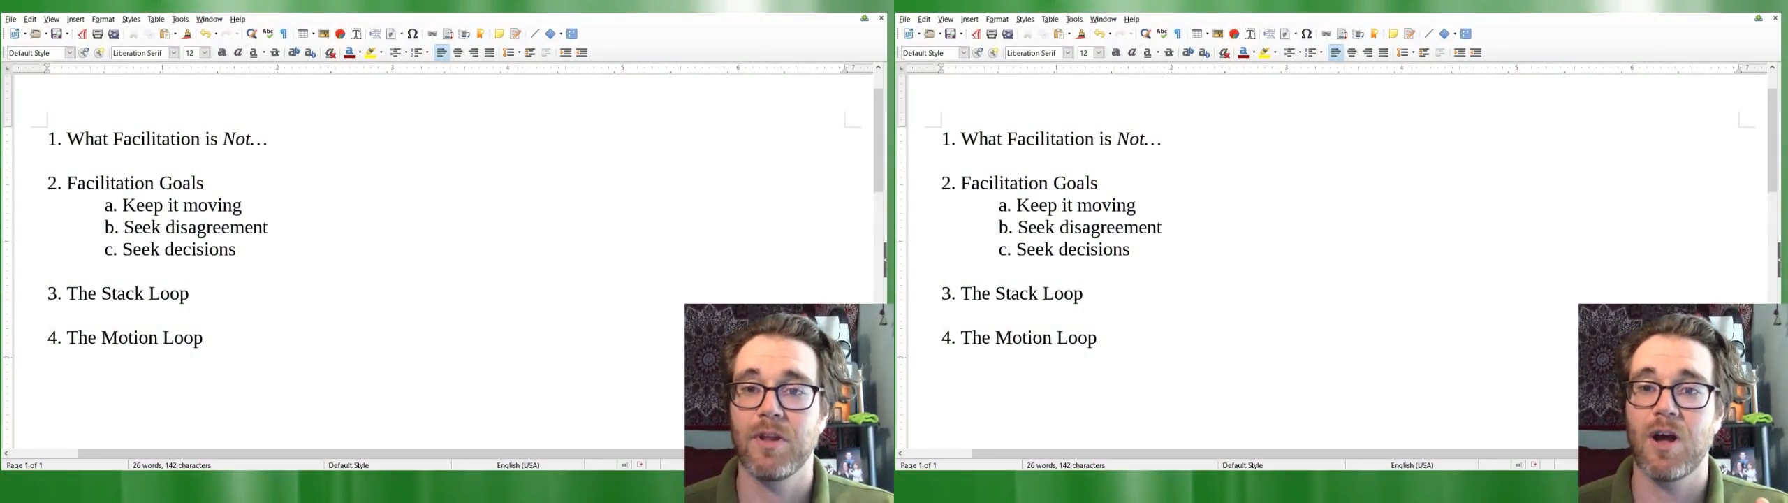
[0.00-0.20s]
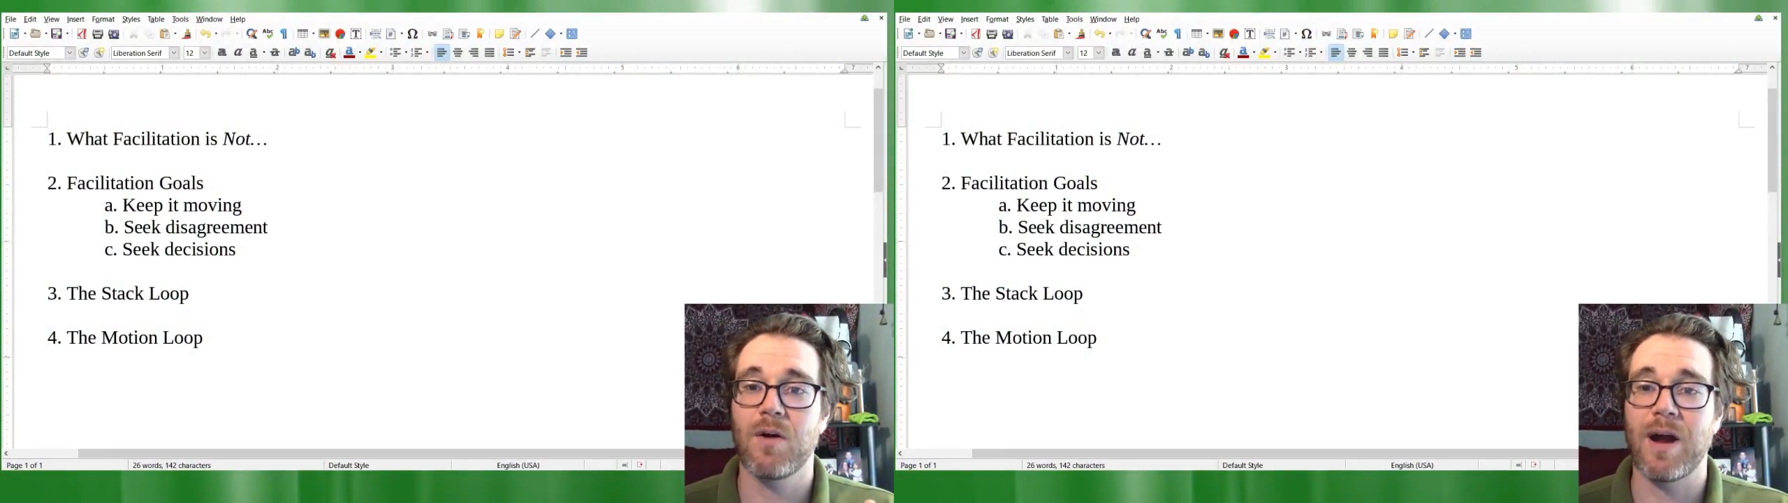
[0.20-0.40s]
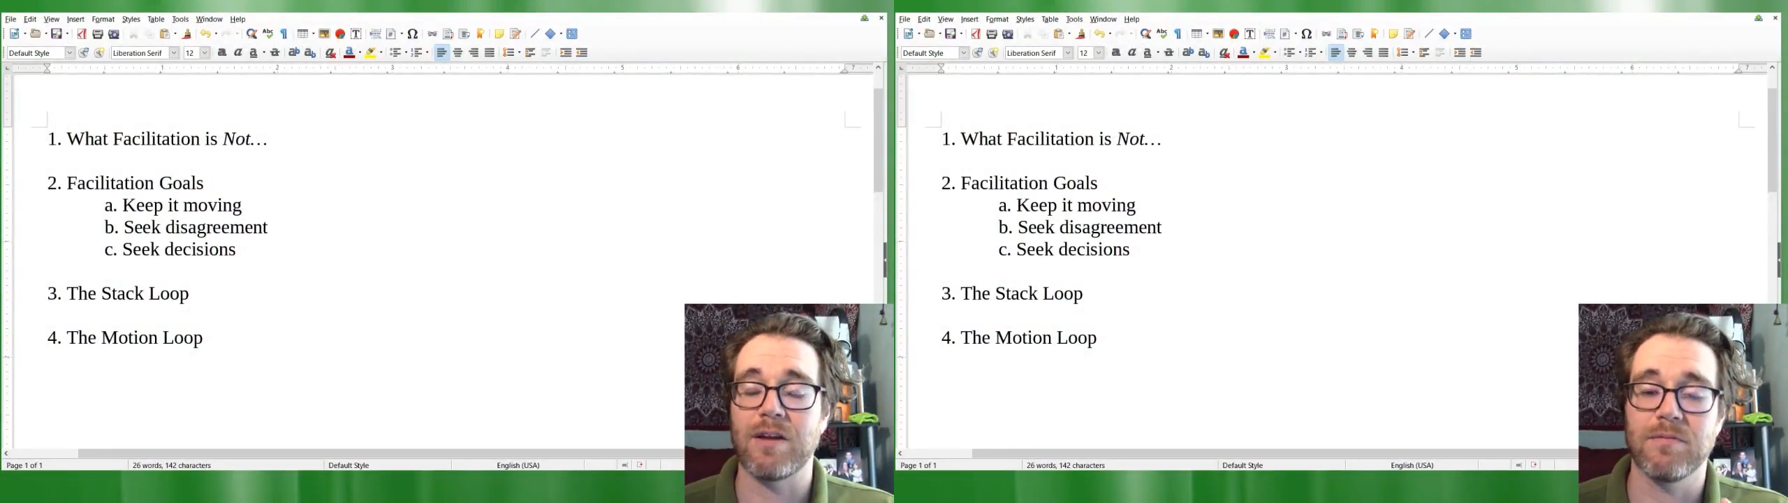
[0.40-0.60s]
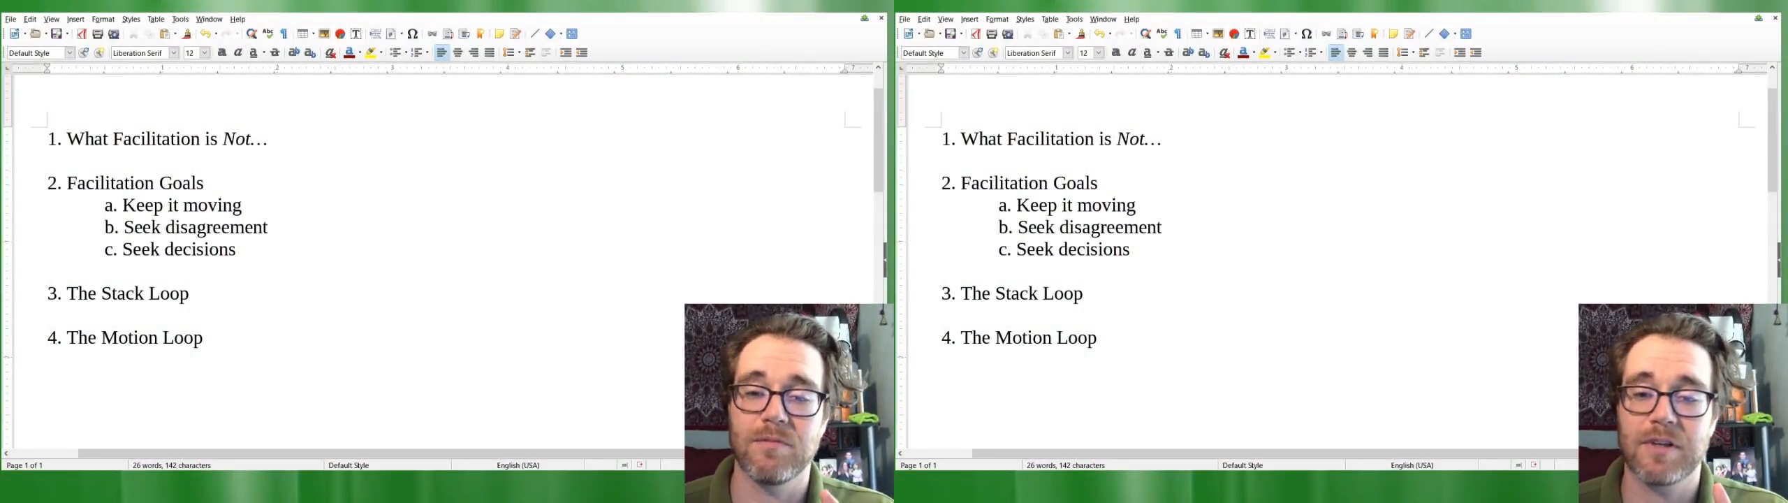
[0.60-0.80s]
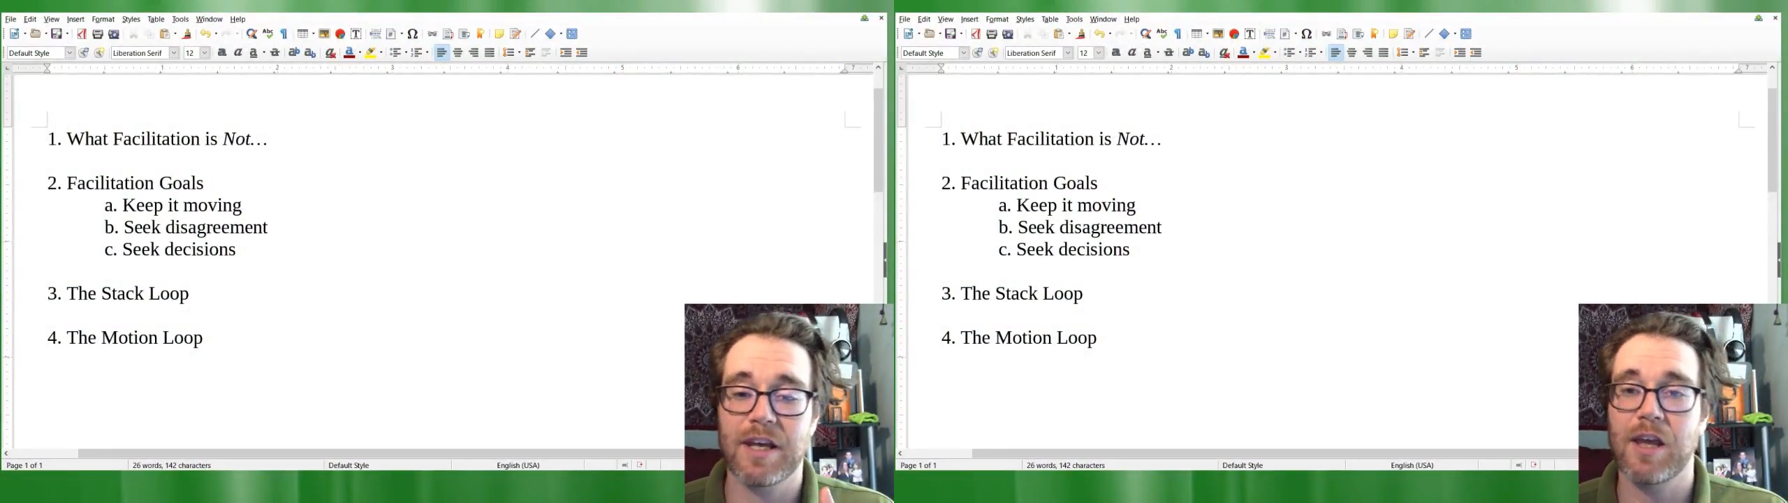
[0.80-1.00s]
All right,
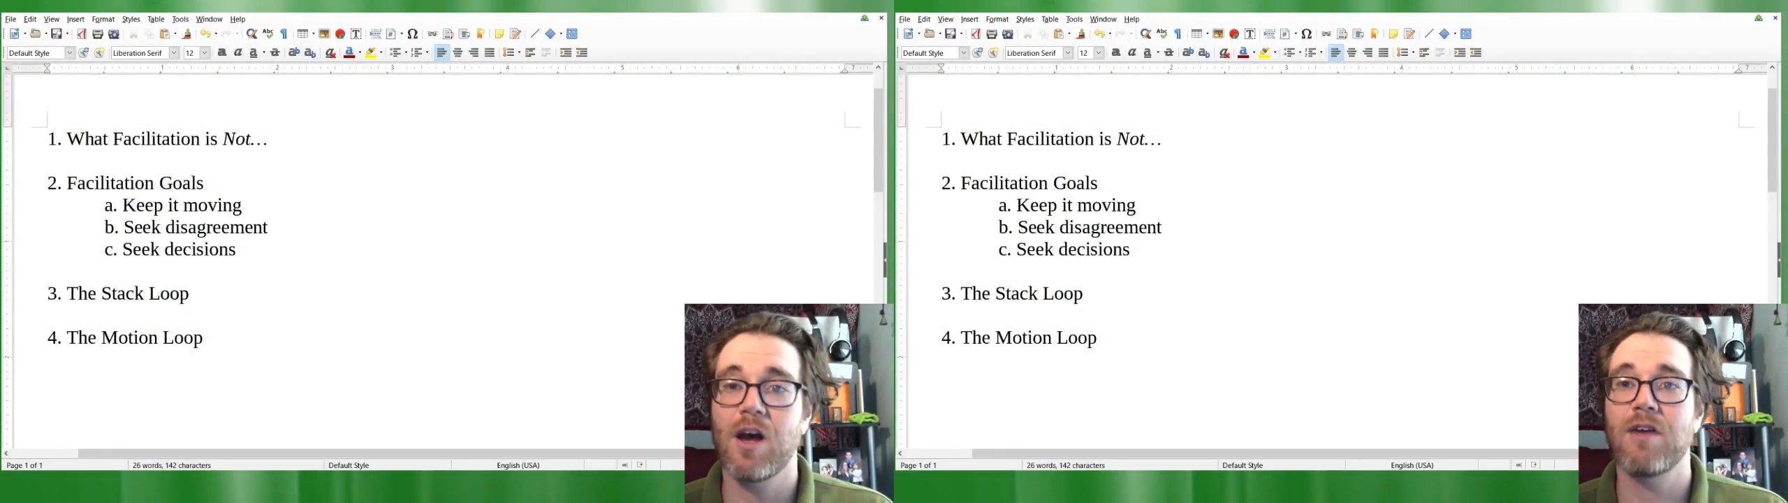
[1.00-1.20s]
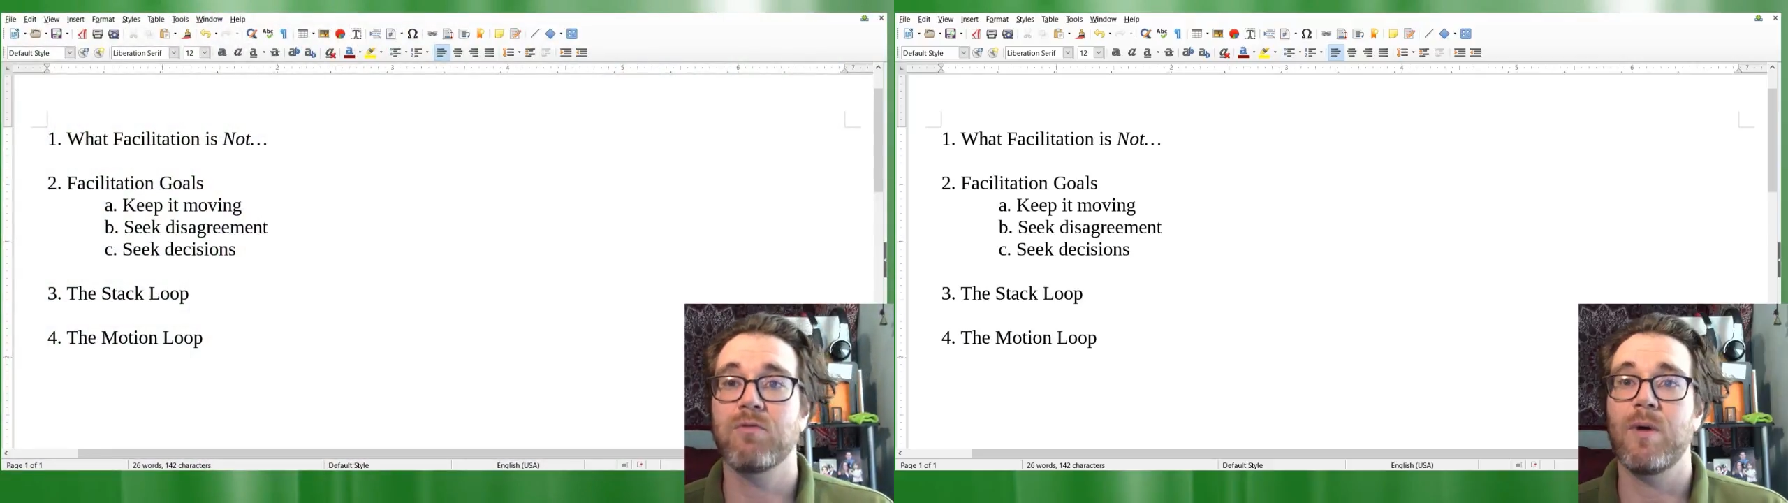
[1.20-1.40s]
kicking off